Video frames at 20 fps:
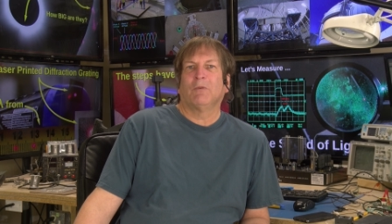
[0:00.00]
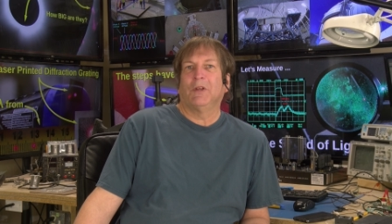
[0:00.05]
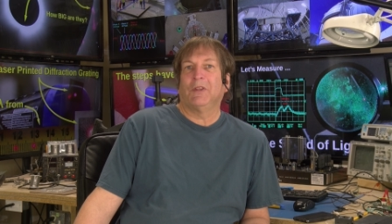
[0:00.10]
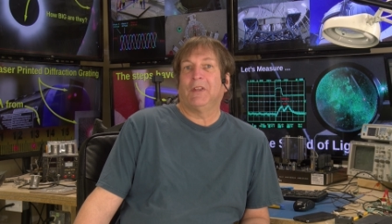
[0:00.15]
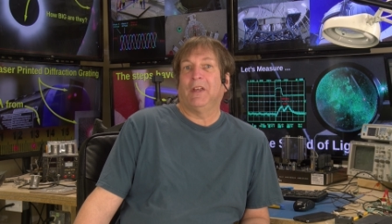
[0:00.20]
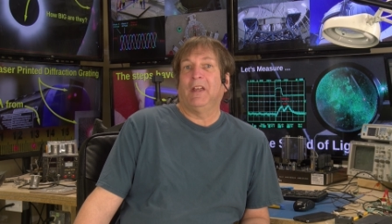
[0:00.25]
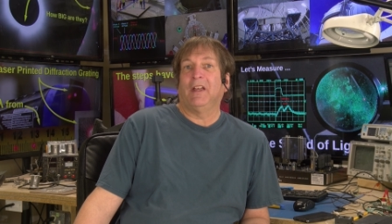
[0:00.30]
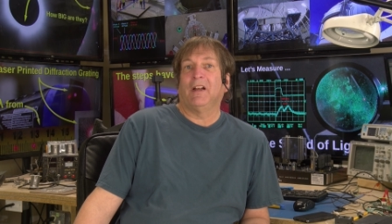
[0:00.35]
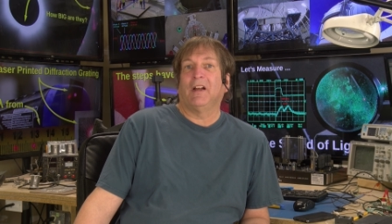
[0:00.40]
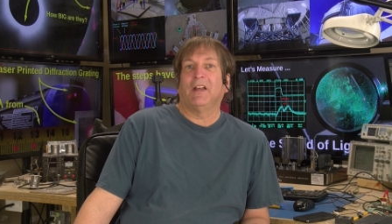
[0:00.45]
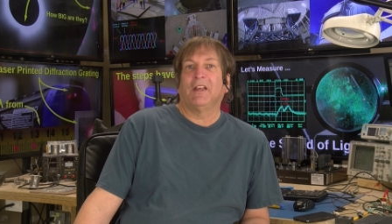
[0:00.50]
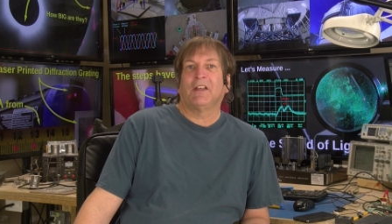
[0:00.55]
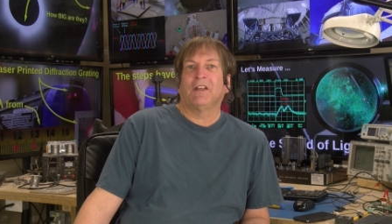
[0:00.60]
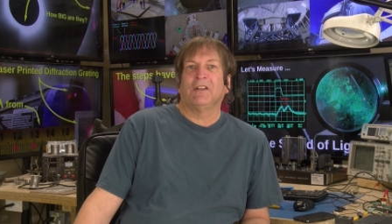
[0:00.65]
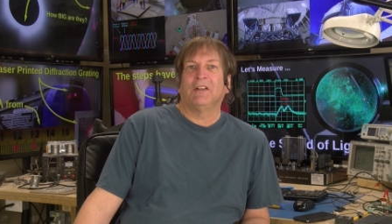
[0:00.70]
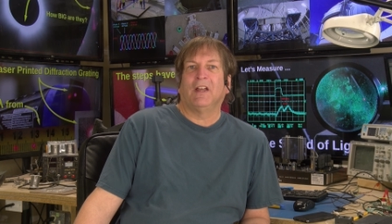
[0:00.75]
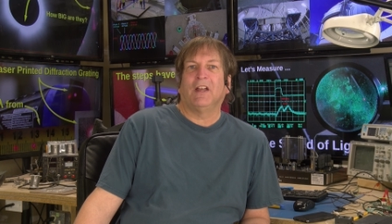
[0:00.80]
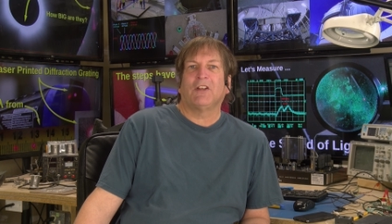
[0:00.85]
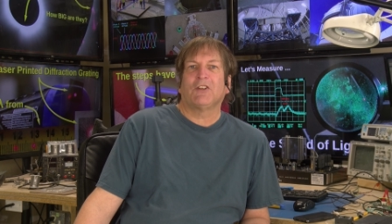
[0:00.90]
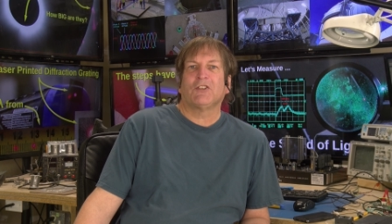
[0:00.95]
with AI
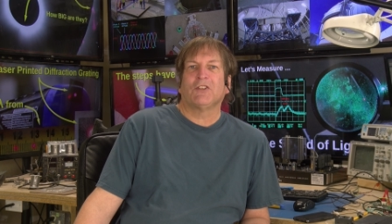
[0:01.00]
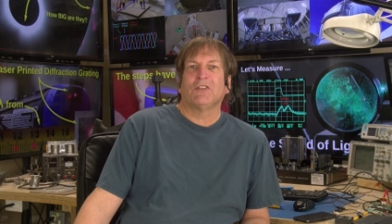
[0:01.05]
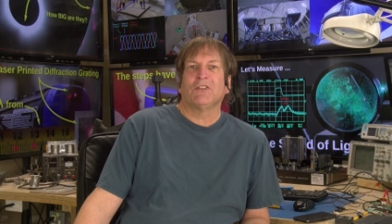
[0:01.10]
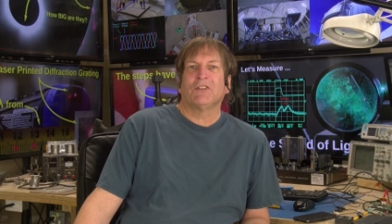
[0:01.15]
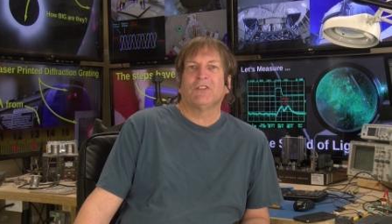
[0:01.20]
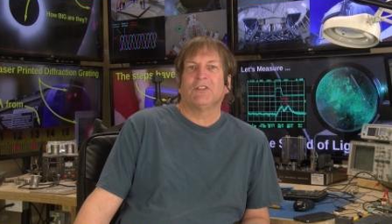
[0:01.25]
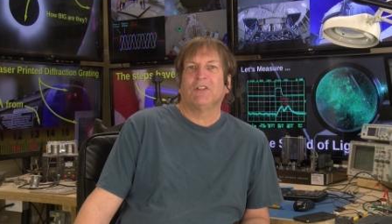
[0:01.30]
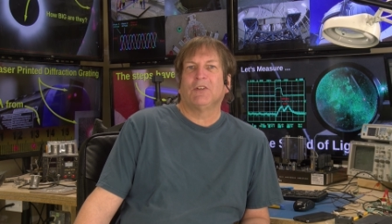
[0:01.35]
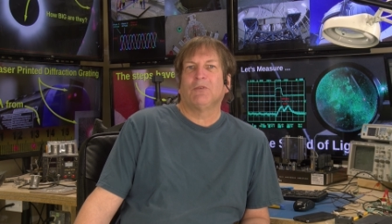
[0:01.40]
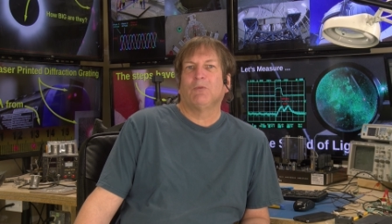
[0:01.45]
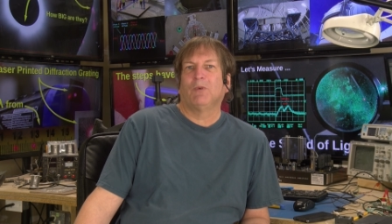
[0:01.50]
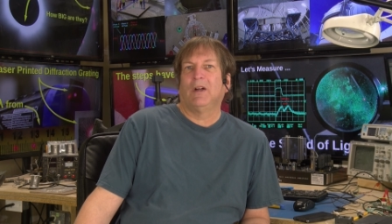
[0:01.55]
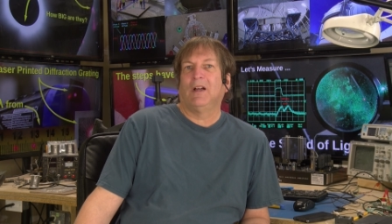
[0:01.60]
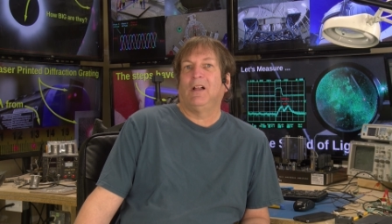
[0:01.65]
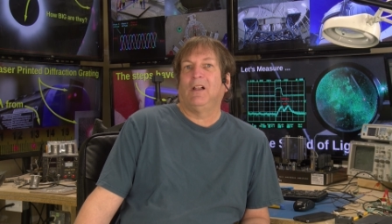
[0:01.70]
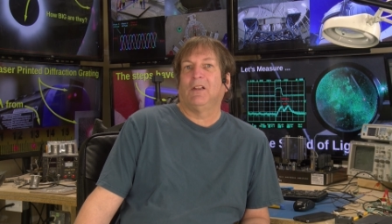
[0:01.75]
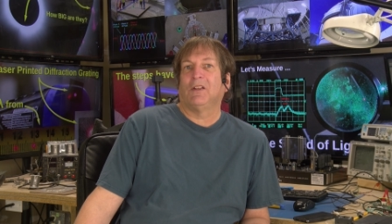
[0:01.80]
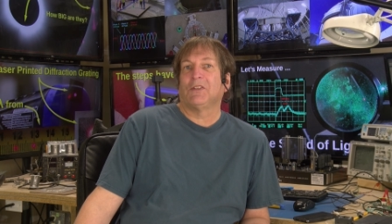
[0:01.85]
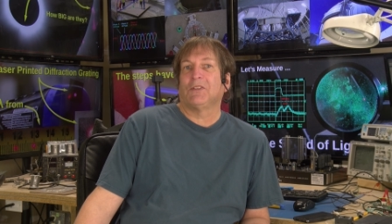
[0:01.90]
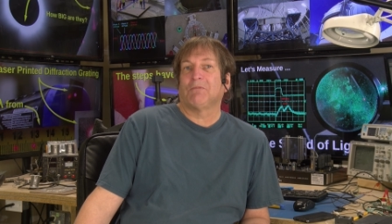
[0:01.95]
connections did
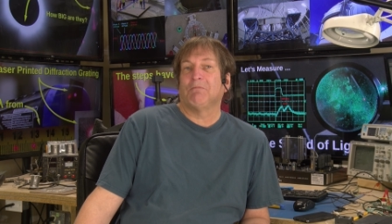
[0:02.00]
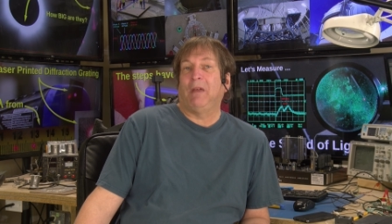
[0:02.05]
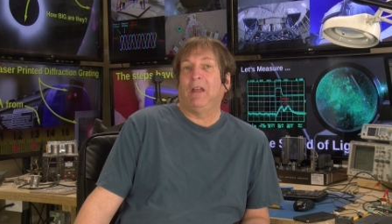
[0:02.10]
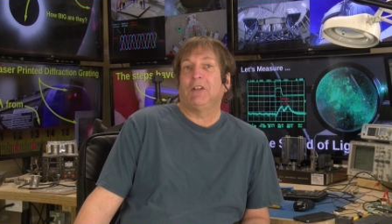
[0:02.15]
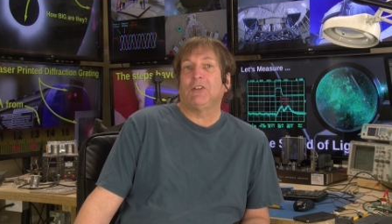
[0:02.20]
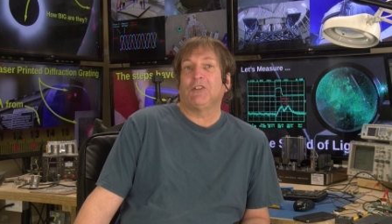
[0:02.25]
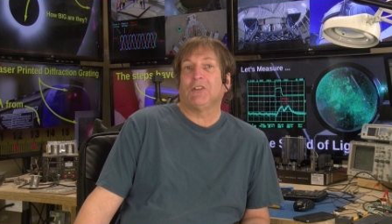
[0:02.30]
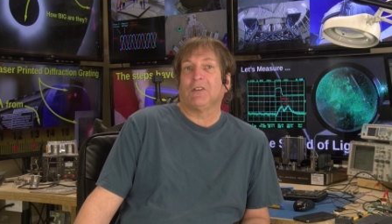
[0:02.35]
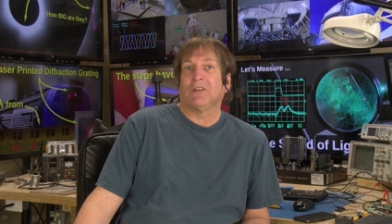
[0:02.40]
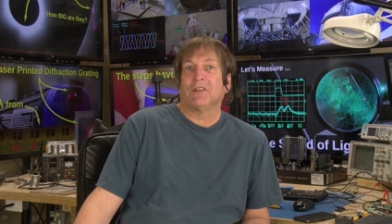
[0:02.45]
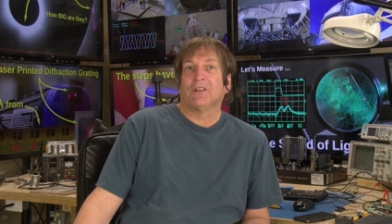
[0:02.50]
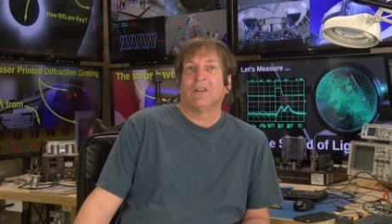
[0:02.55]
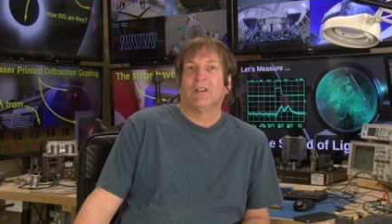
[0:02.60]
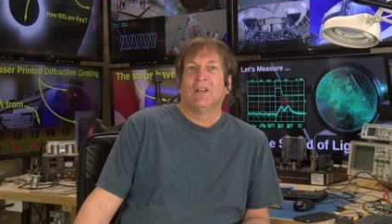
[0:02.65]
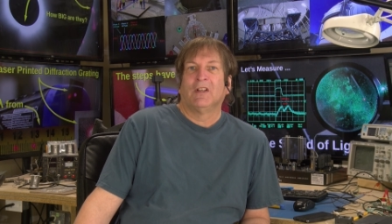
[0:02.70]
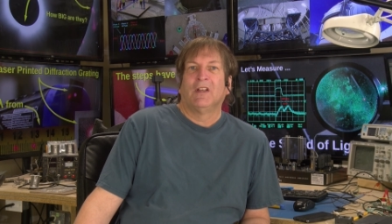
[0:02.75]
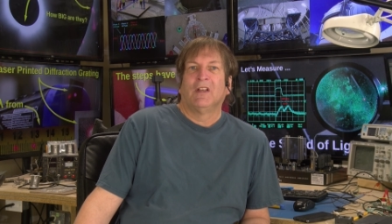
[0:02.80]
well, as mentioned.